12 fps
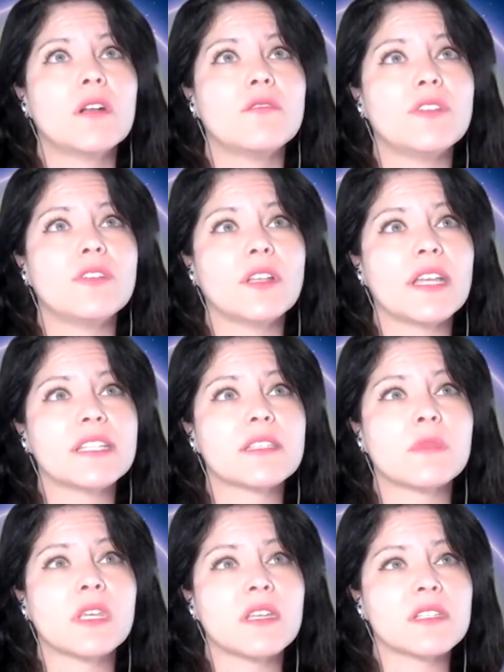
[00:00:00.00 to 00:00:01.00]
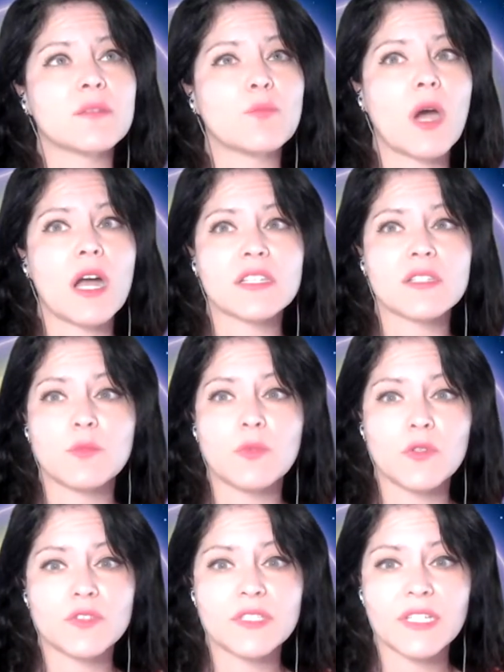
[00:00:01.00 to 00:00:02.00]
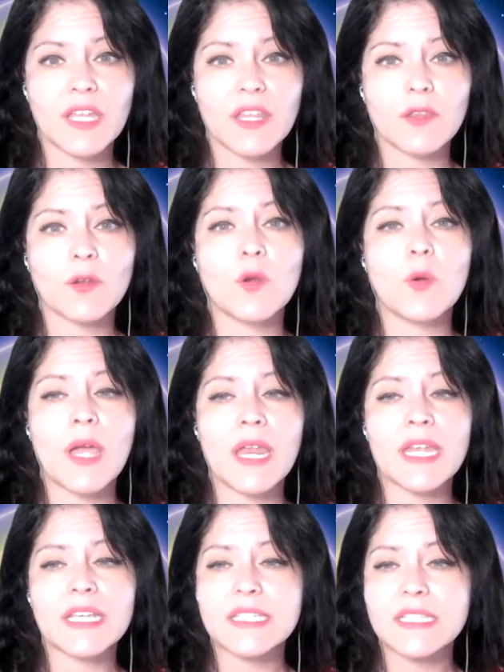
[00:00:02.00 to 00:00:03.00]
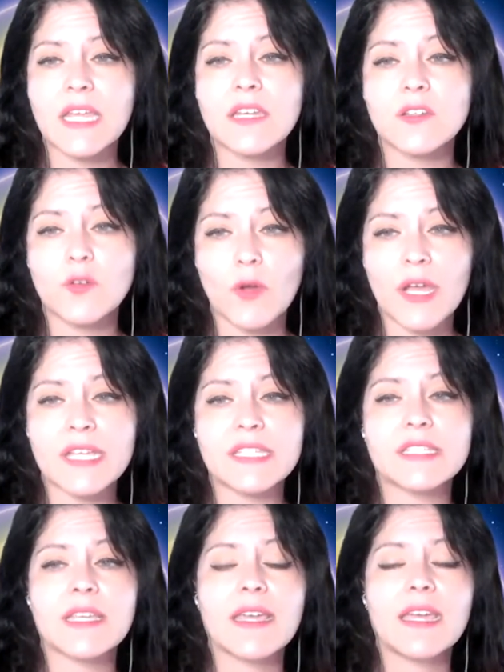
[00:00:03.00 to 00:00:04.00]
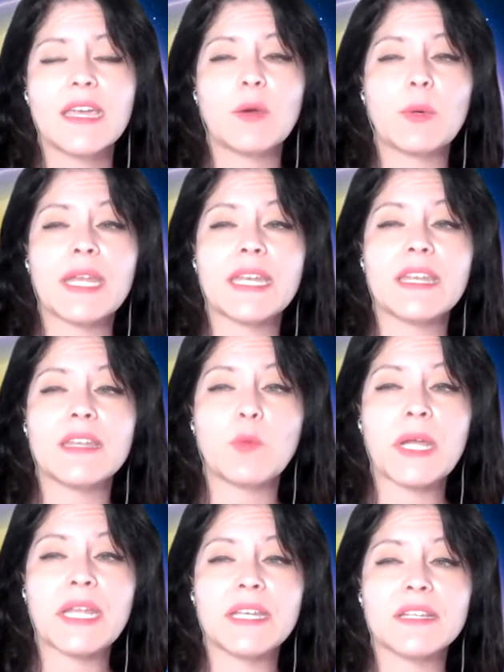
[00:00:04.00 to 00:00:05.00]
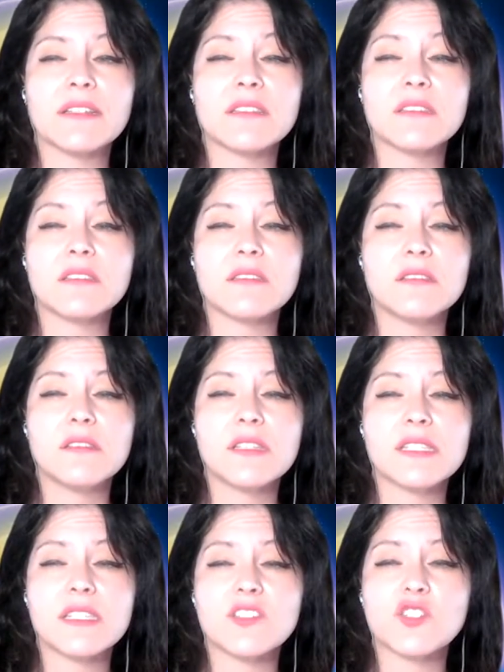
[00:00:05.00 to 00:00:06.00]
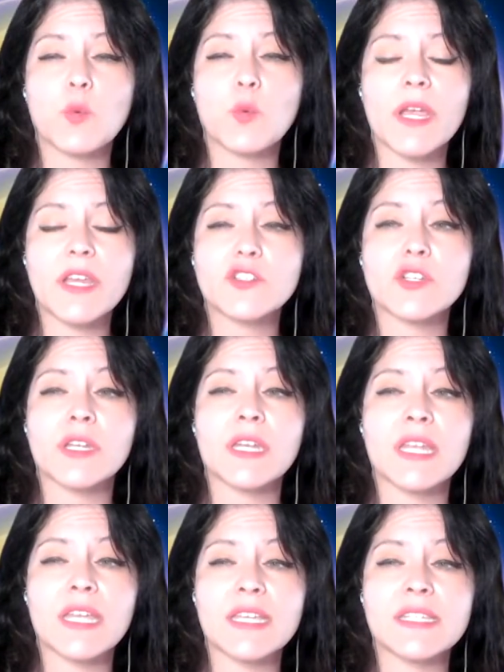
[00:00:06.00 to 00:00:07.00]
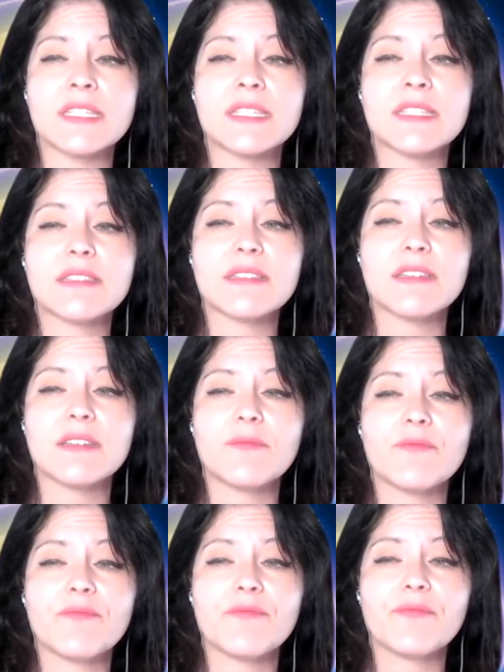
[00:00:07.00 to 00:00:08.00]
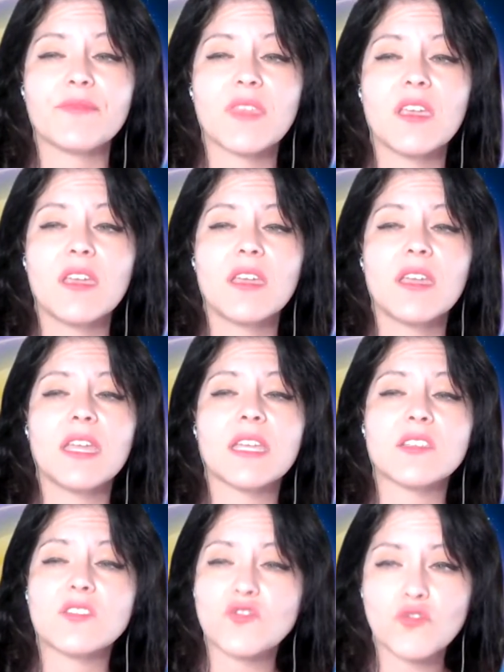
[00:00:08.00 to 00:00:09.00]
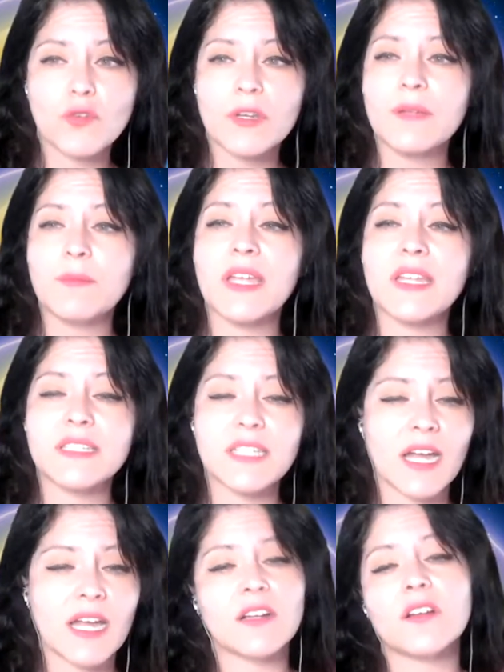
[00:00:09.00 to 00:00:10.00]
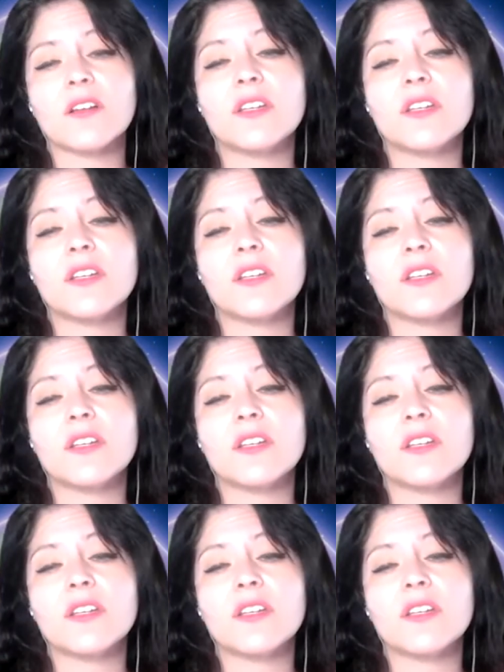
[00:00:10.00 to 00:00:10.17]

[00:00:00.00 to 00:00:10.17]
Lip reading: like something is impossible to get through, and extend grace when the situation is extreme and dire.